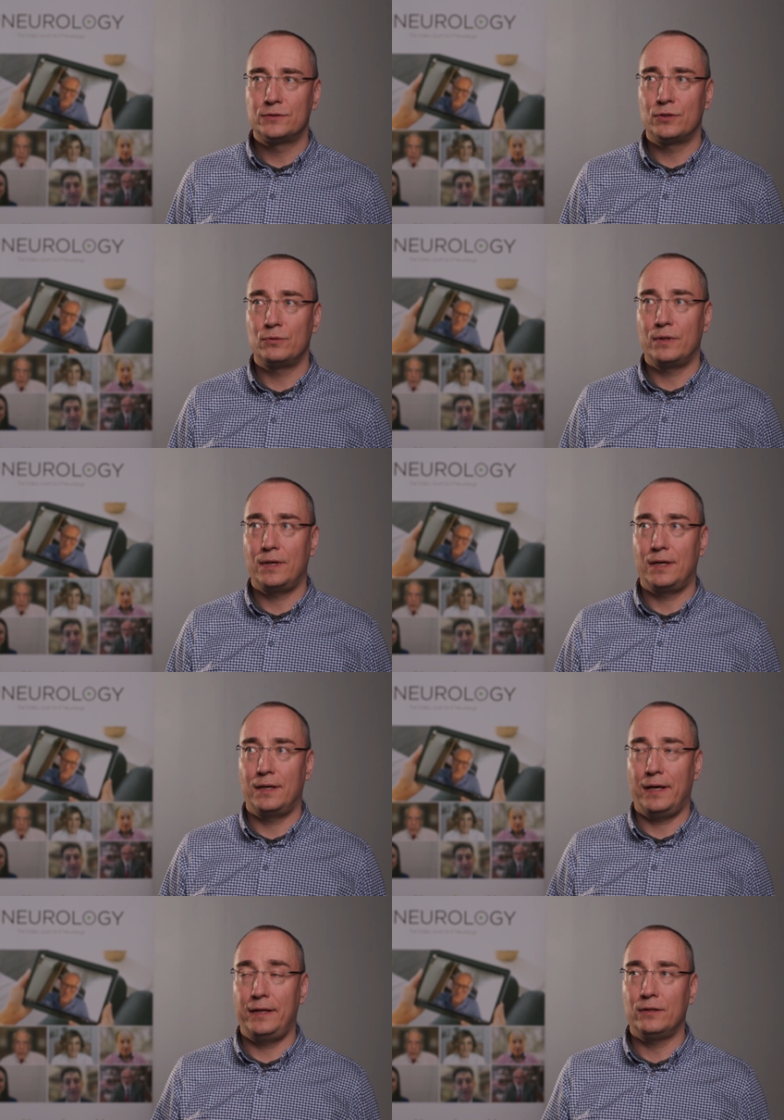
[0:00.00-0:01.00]
So
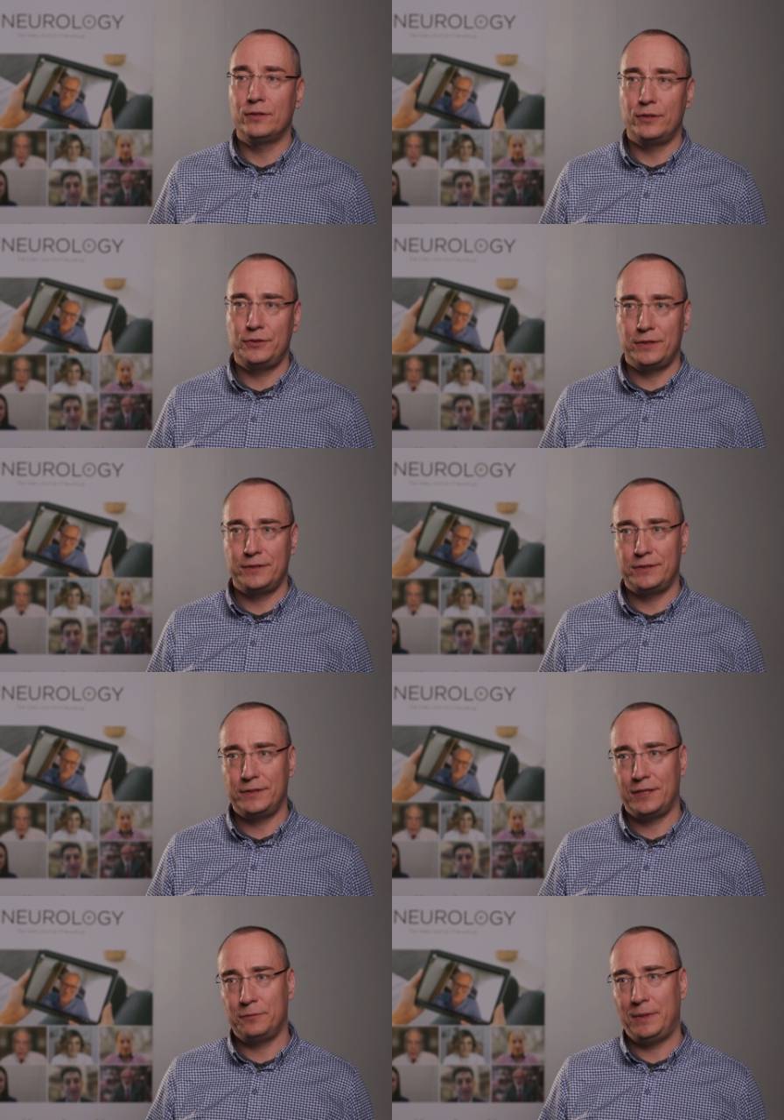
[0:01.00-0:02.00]
uh, adult
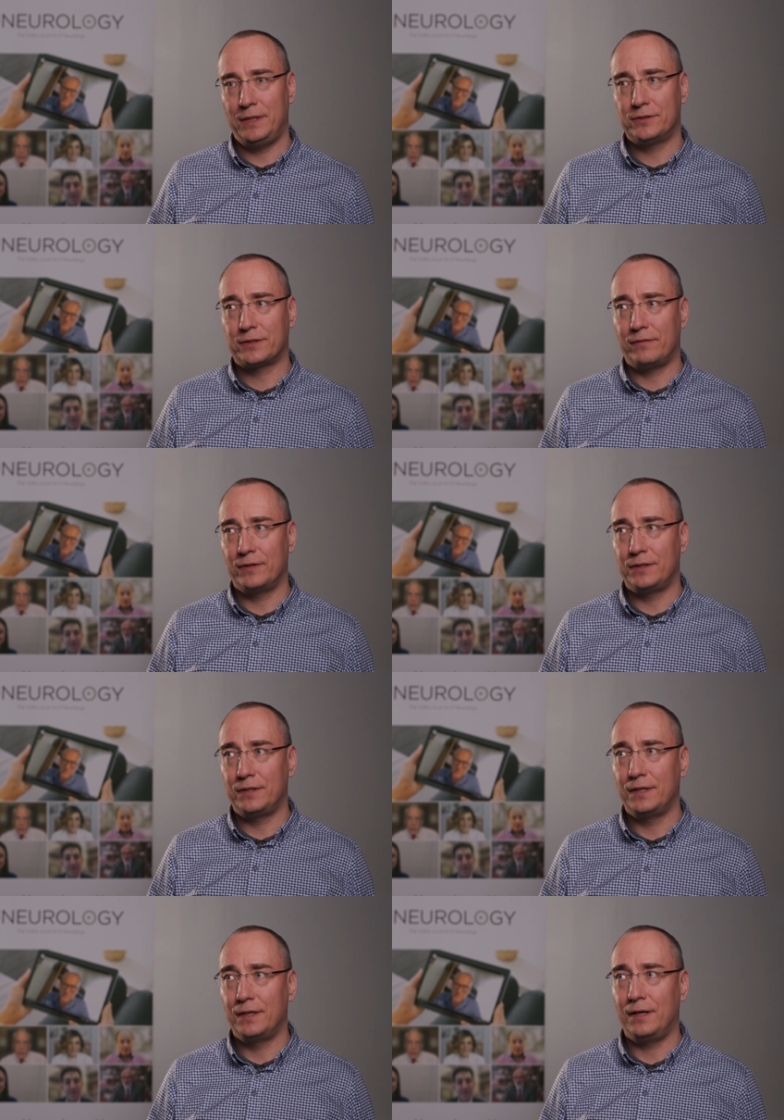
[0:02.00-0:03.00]
neurogenesis has been
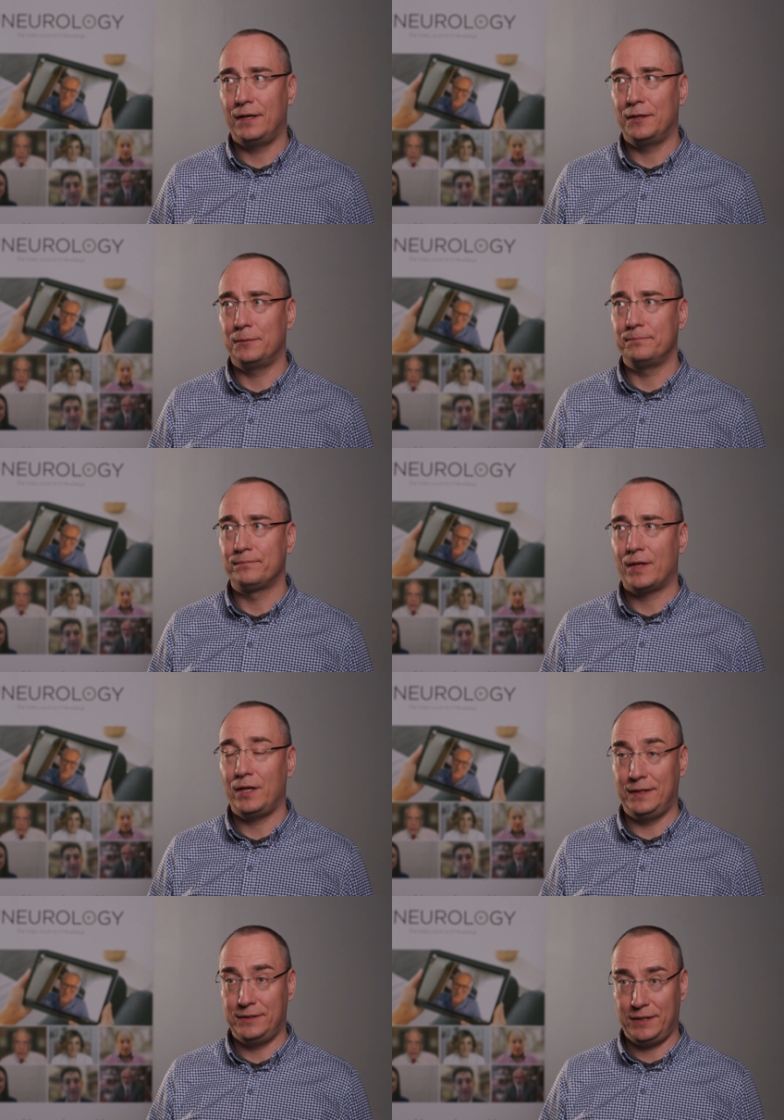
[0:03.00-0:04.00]
discovered um,
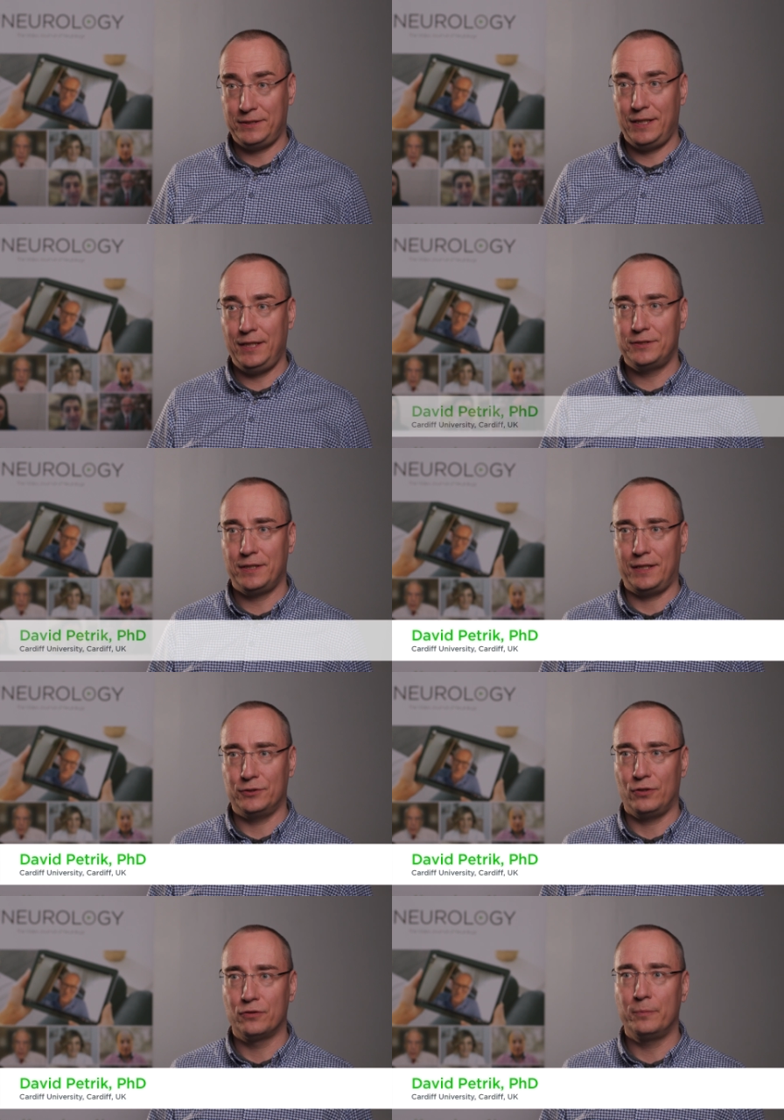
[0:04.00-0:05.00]
in the sixties in
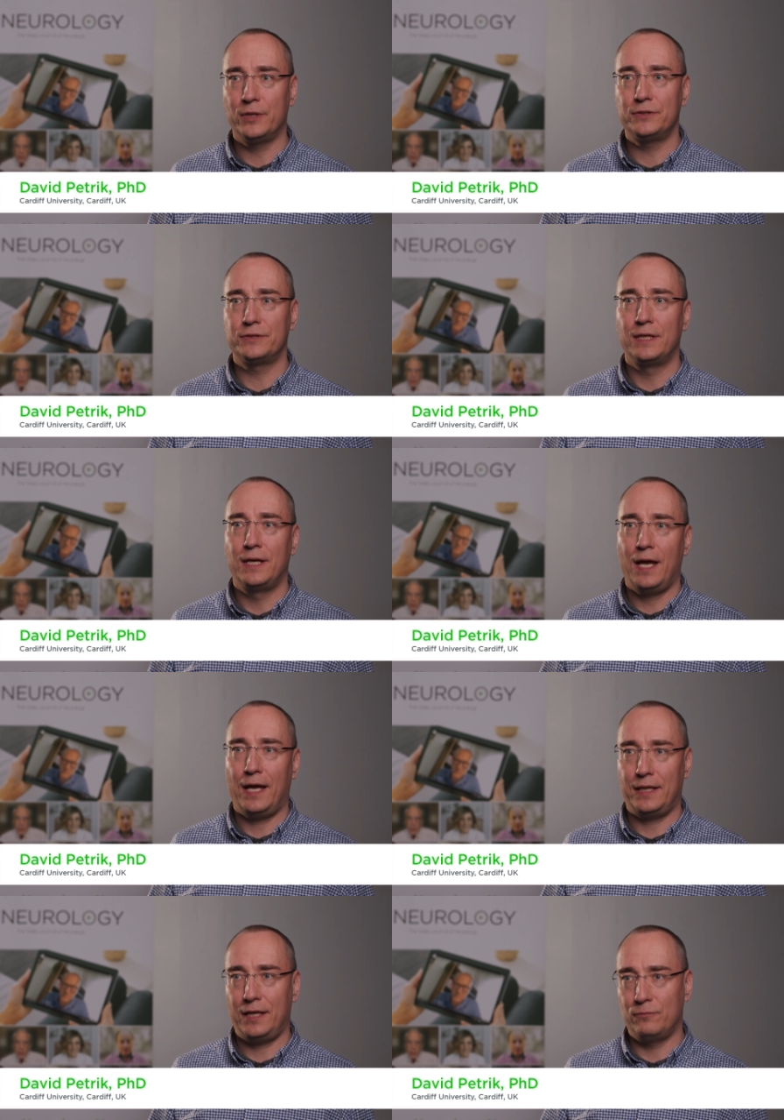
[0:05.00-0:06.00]
songbirds,
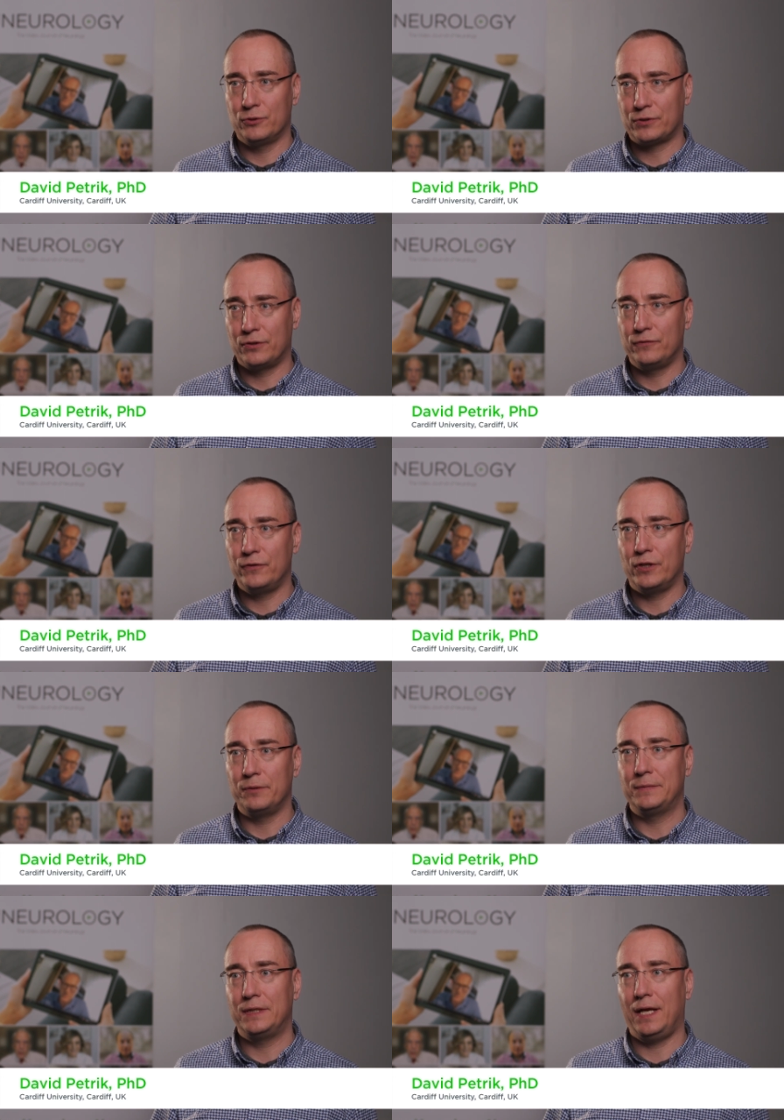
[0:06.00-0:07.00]
and then it was
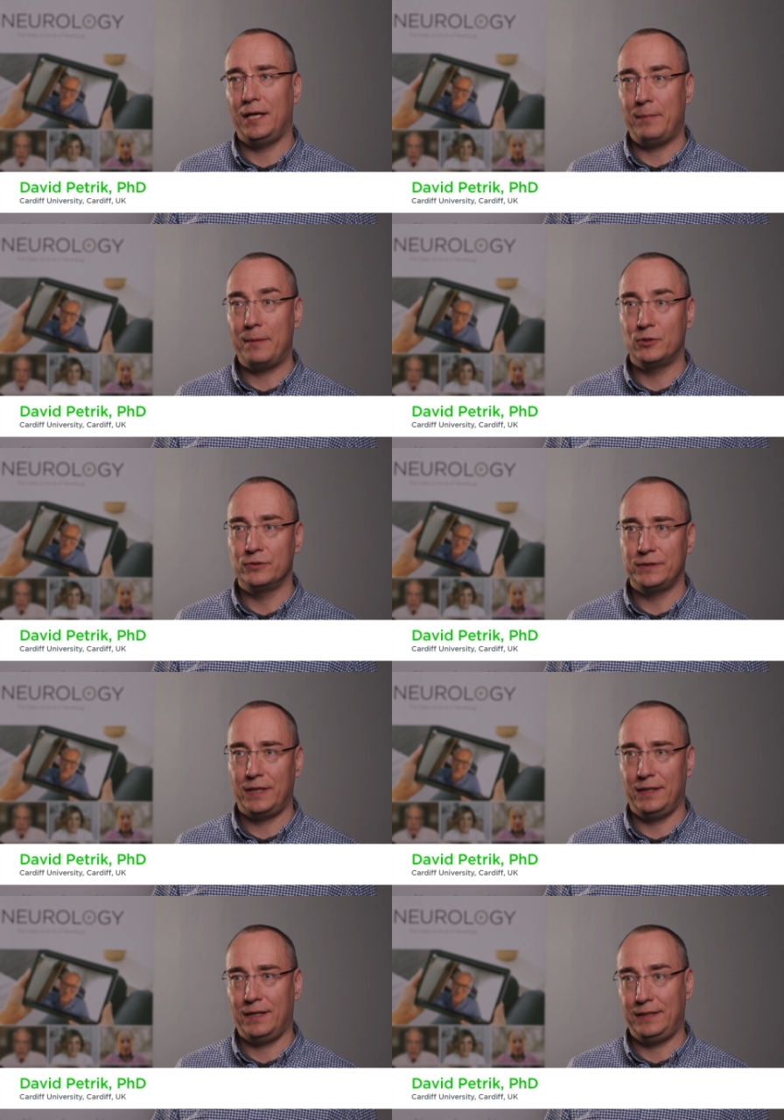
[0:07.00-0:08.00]
confirmed in mammals
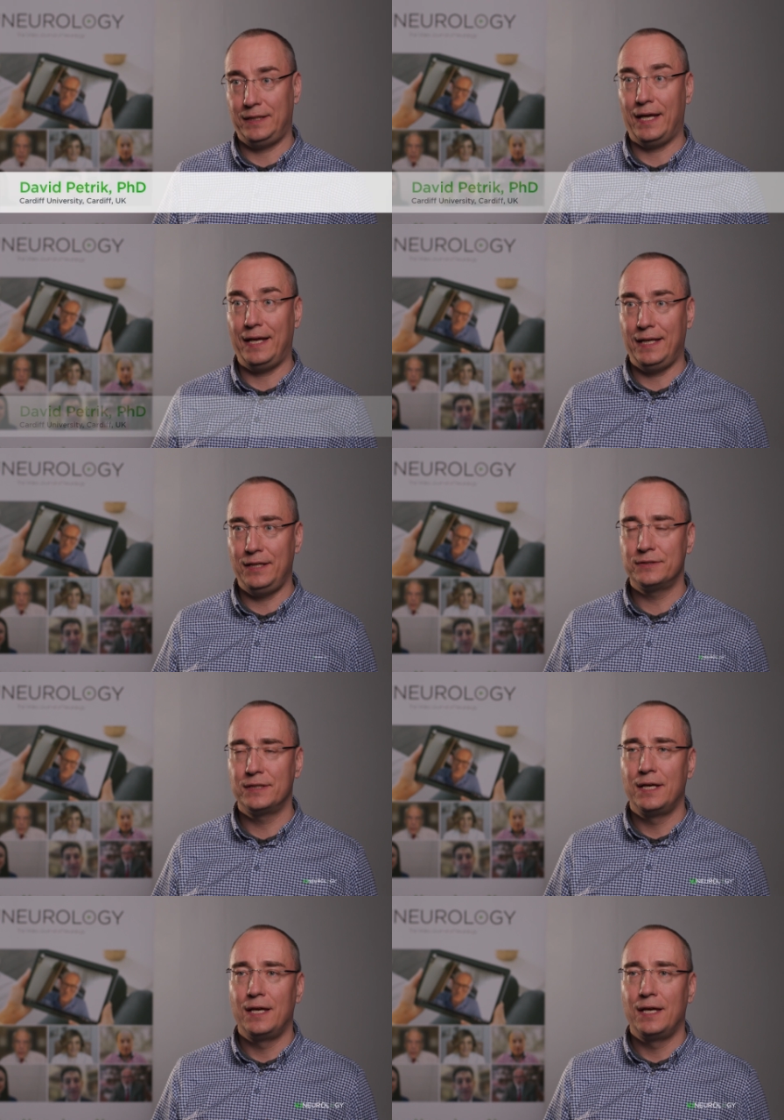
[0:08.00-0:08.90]
in the nineteen eighties.